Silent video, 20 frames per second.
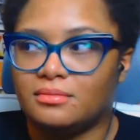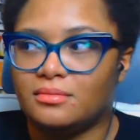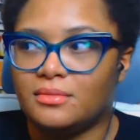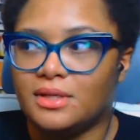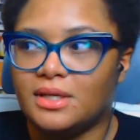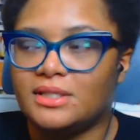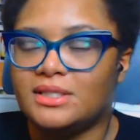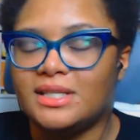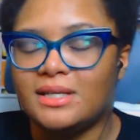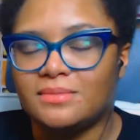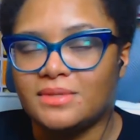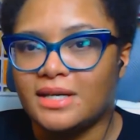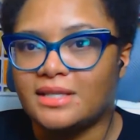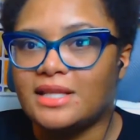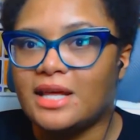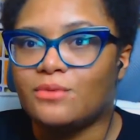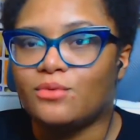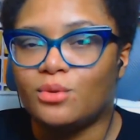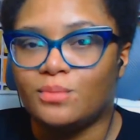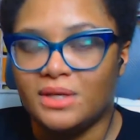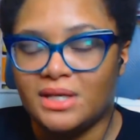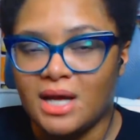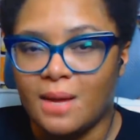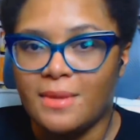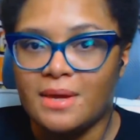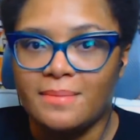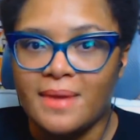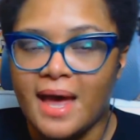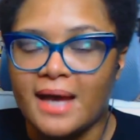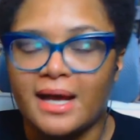it seems like they will be
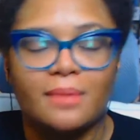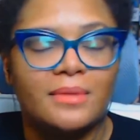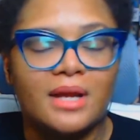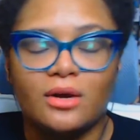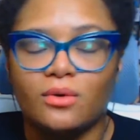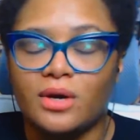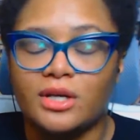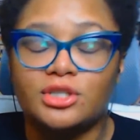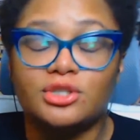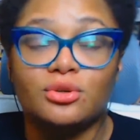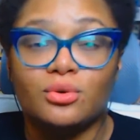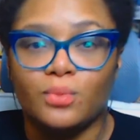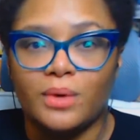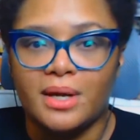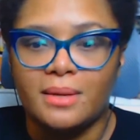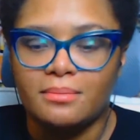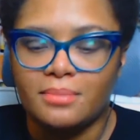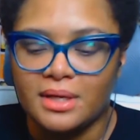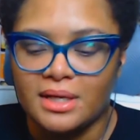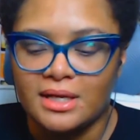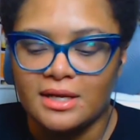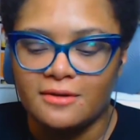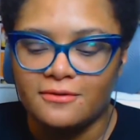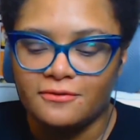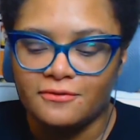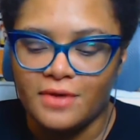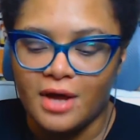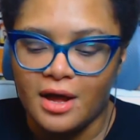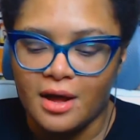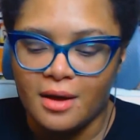coming back, I'm not quite sure when, but if
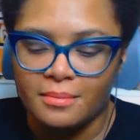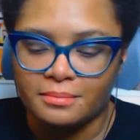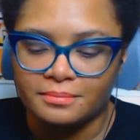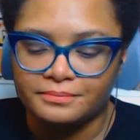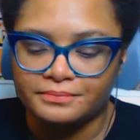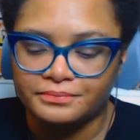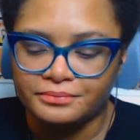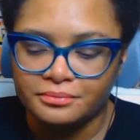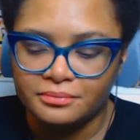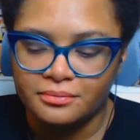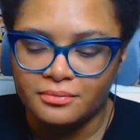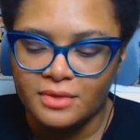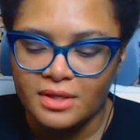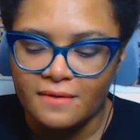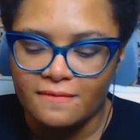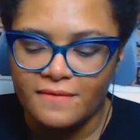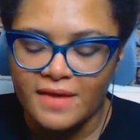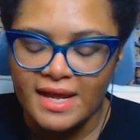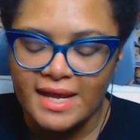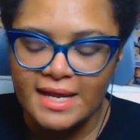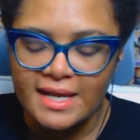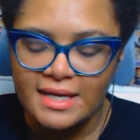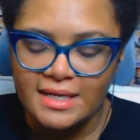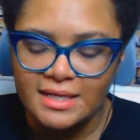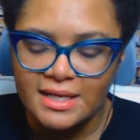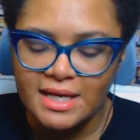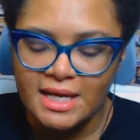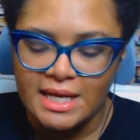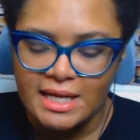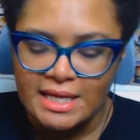
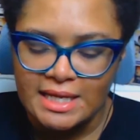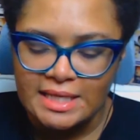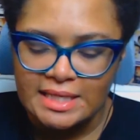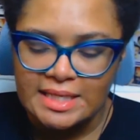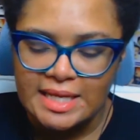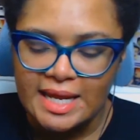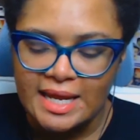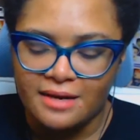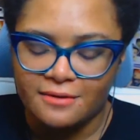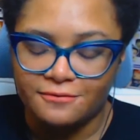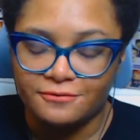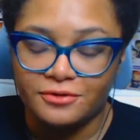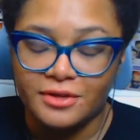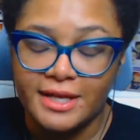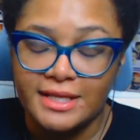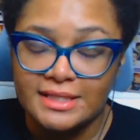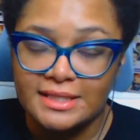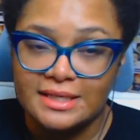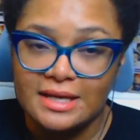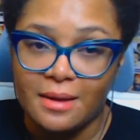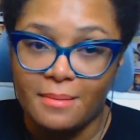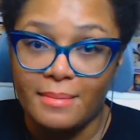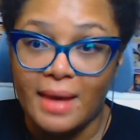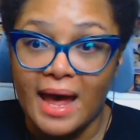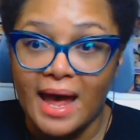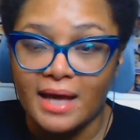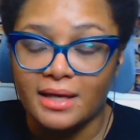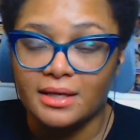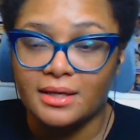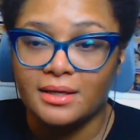Vayne and Flint come
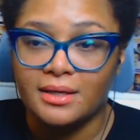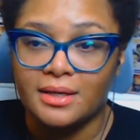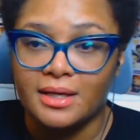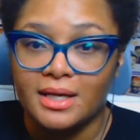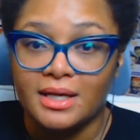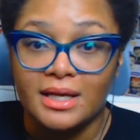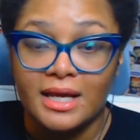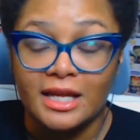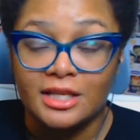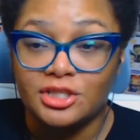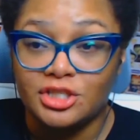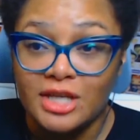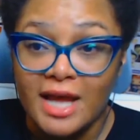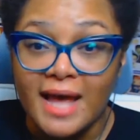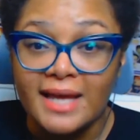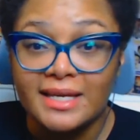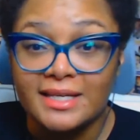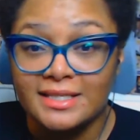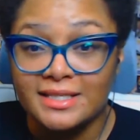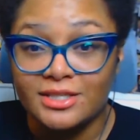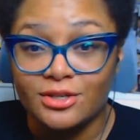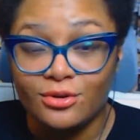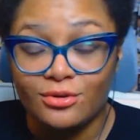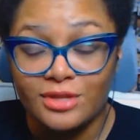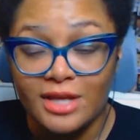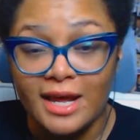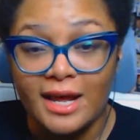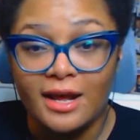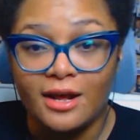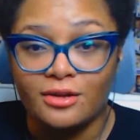back and Jack is still
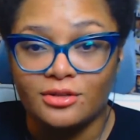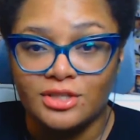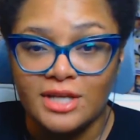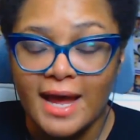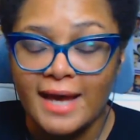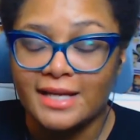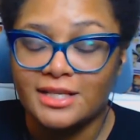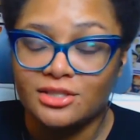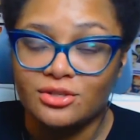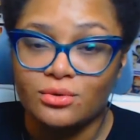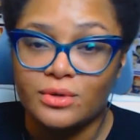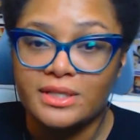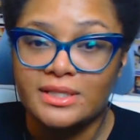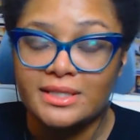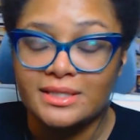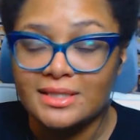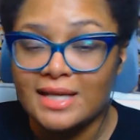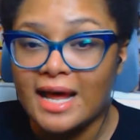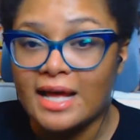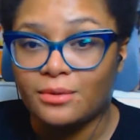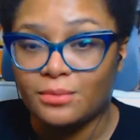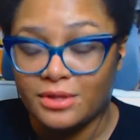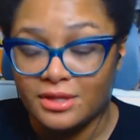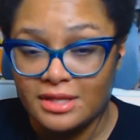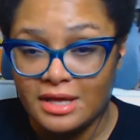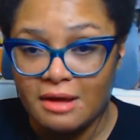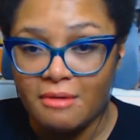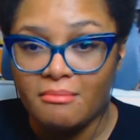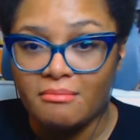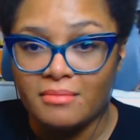there, Jack is going to side with
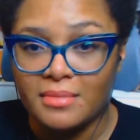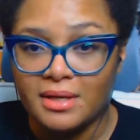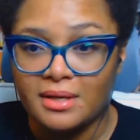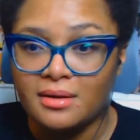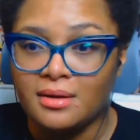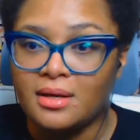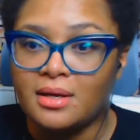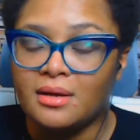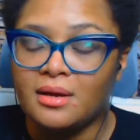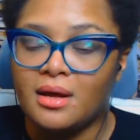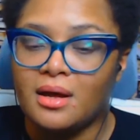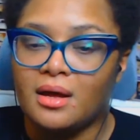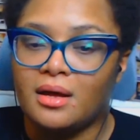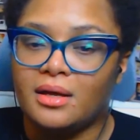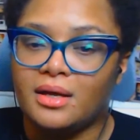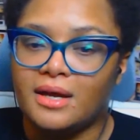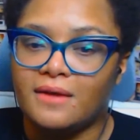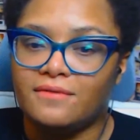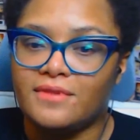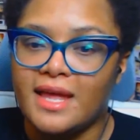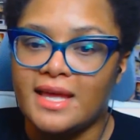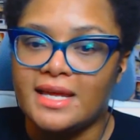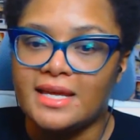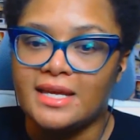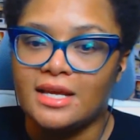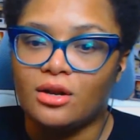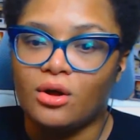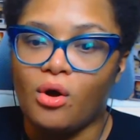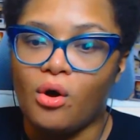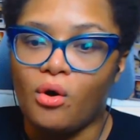them. If they can
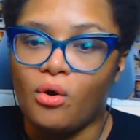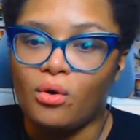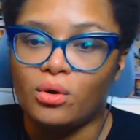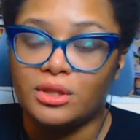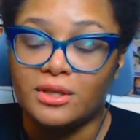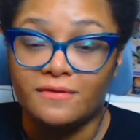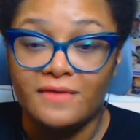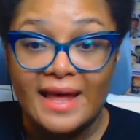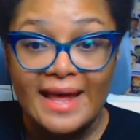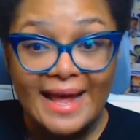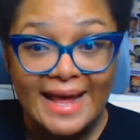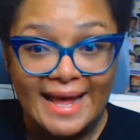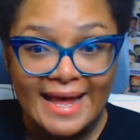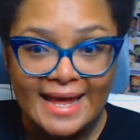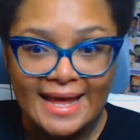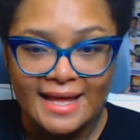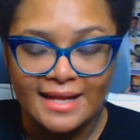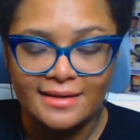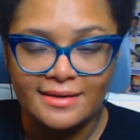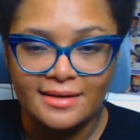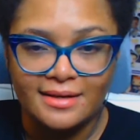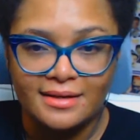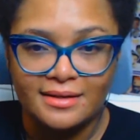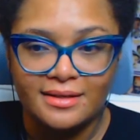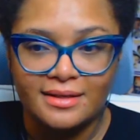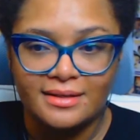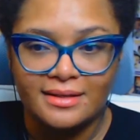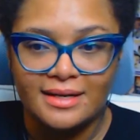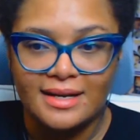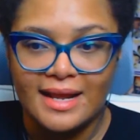get a hold of Anne,
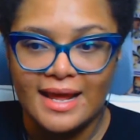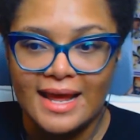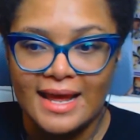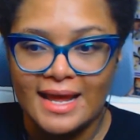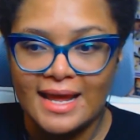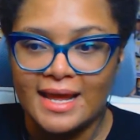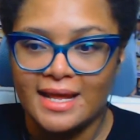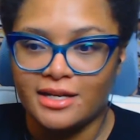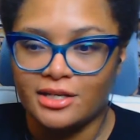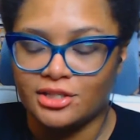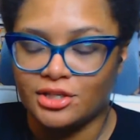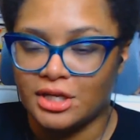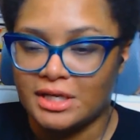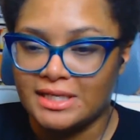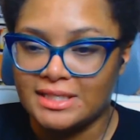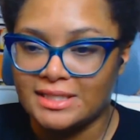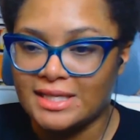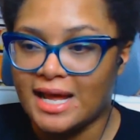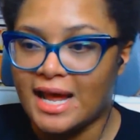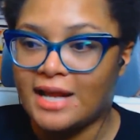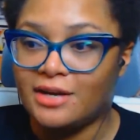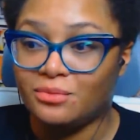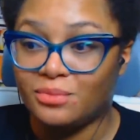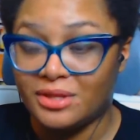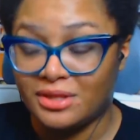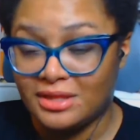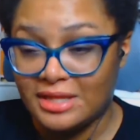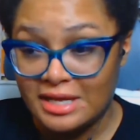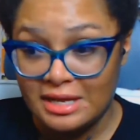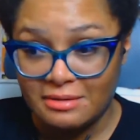Anne is going to side
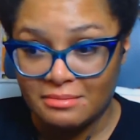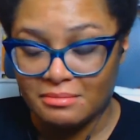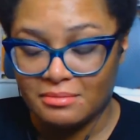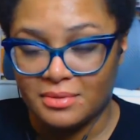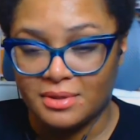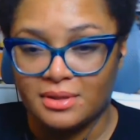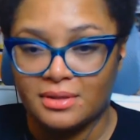with them.